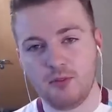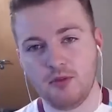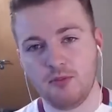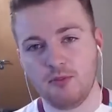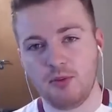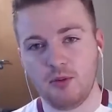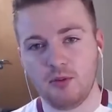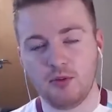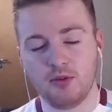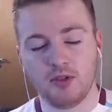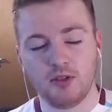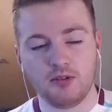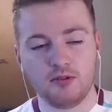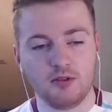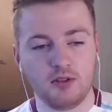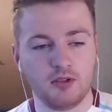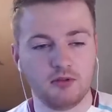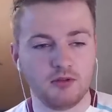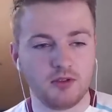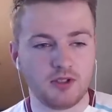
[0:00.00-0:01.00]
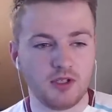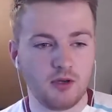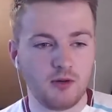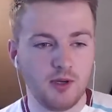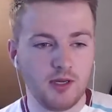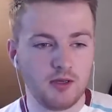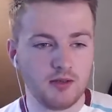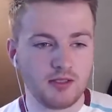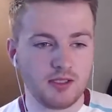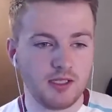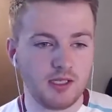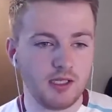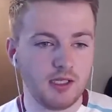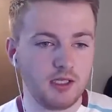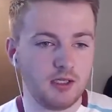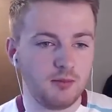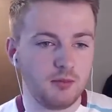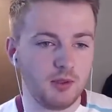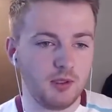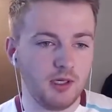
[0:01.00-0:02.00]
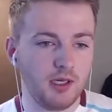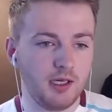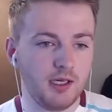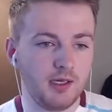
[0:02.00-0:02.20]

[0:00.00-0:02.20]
pulled a result out today. But